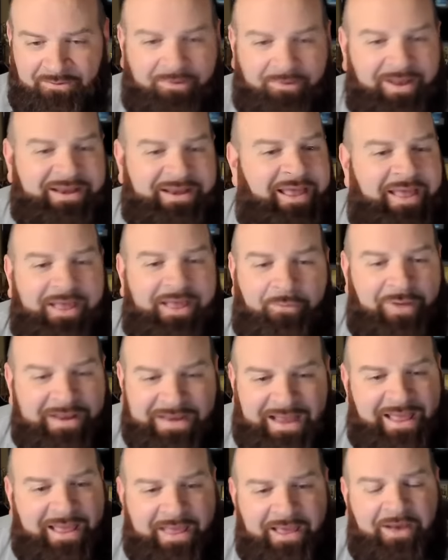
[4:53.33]
What
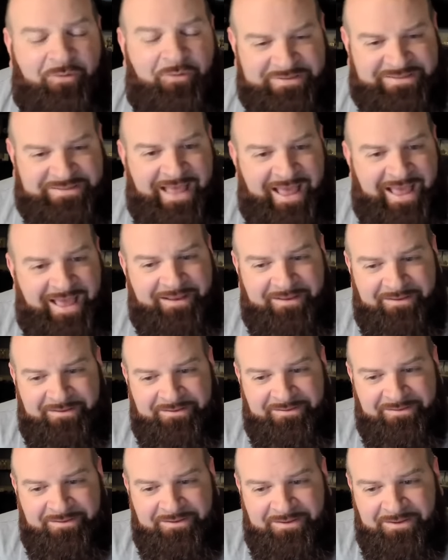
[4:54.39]
the hell was that?
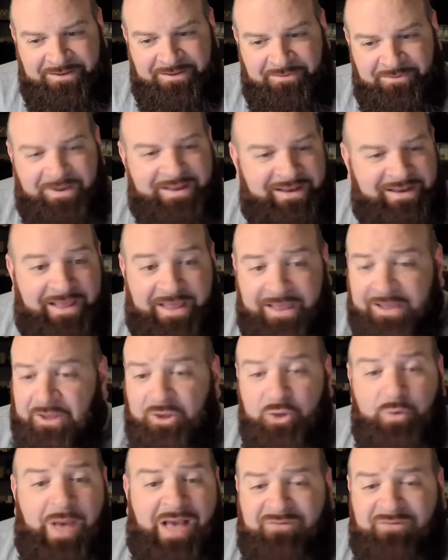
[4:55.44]

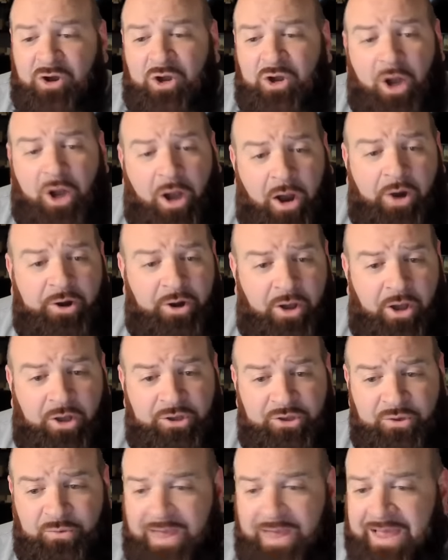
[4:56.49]
You have a guard
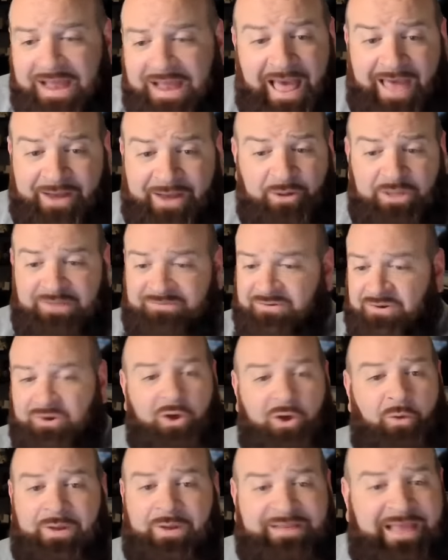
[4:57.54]
on you, and I don't even
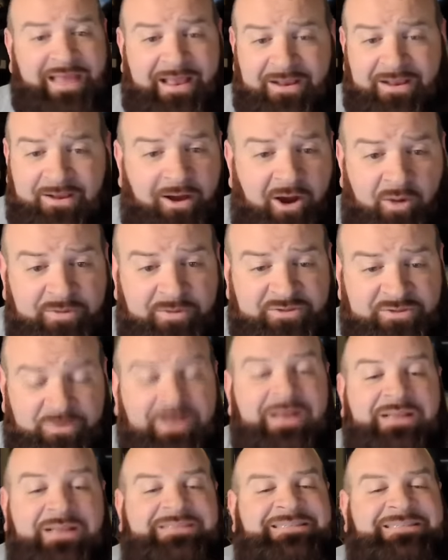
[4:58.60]
know what that garbage was.